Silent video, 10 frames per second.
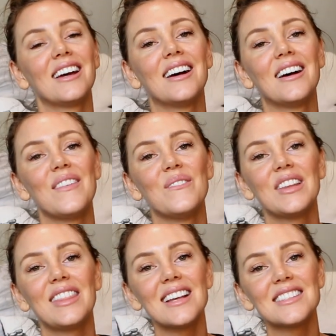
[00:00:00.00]

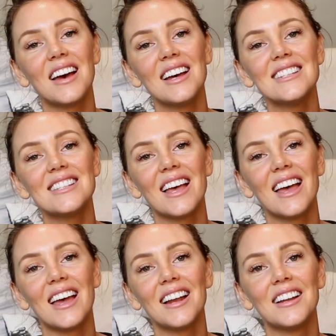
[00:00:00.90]
But thanks guys,
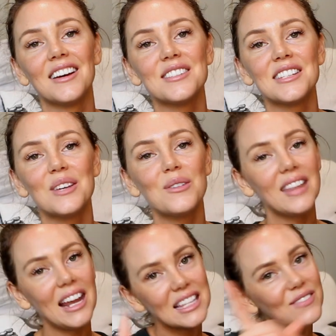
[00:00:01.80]
and I'll see you in
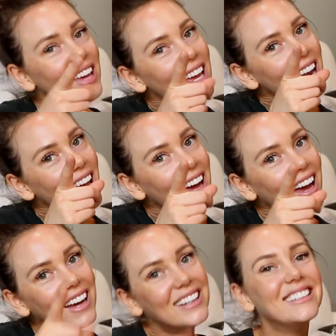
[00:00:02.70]
the next
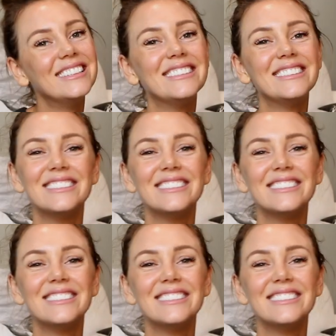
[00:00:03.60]
vid.